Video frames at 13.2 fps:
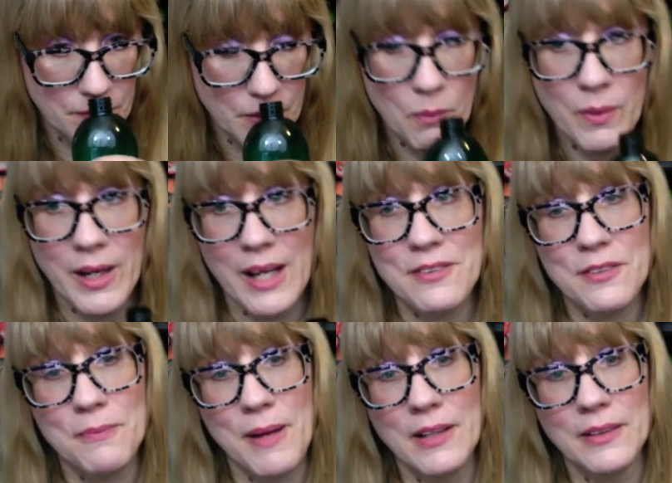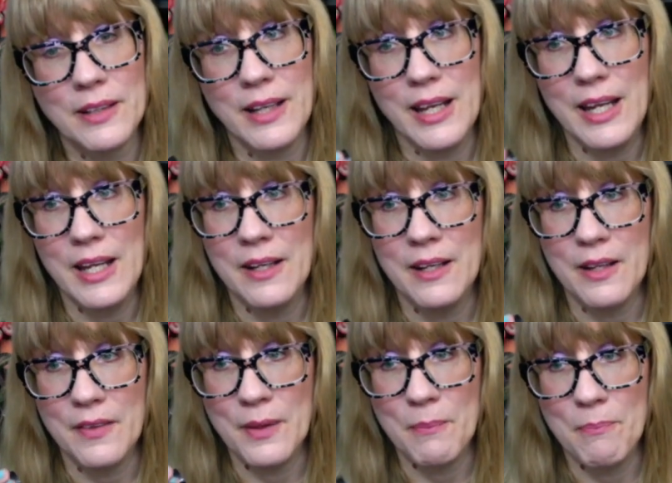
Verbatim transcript: when I smelled it in the